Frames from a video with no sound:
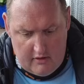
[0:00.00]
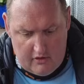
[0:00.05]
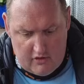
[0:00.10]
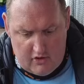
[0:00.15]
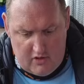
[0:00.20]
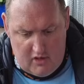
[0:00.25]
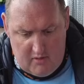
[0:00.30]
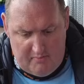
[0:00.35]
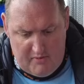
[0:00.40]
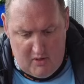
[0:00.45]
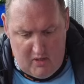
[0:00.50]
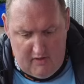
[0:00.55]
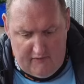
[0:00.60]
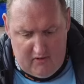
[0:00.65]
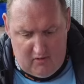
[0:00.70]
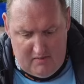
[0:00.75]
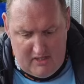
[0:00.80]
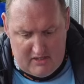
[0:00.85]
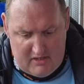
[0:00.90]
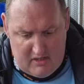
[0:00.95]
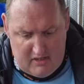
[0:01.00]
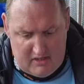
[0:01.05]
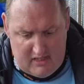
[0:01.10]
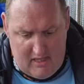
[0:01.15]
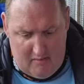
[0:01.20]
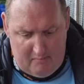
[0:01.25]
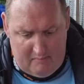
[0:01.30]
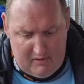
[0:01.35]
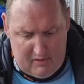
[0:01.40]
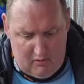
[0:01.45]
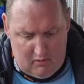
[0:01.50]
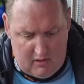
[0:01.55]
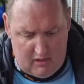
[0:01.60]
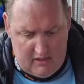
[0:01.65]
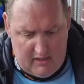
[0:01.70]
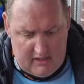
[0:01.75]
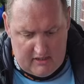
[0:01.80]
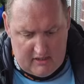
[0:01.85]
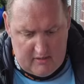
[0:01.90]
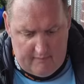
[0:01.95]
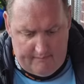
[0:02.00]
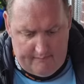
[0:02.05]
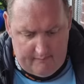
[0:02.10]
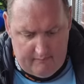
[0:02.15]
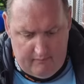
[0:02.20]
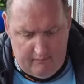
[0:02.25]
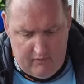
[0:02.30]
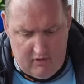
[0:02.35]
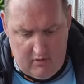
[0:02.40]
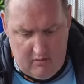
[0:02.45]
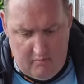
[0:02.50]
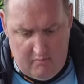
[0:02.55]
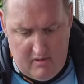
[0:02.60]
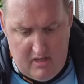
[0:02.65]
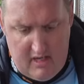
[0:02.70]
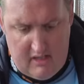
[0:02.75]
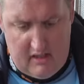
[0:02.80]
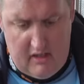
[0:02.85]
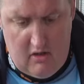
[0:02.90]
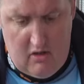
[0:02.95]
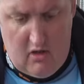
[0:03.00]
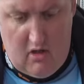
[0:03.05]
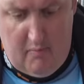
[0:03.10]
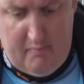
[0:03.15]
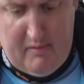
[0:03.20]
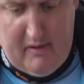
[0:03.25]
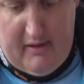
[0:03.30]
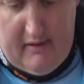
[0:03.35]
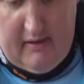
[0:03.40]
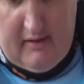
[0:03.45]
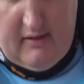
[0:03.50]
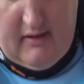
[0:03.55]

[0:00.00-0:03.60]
So you've got beautiful bits of scampi, look at this. Break it open.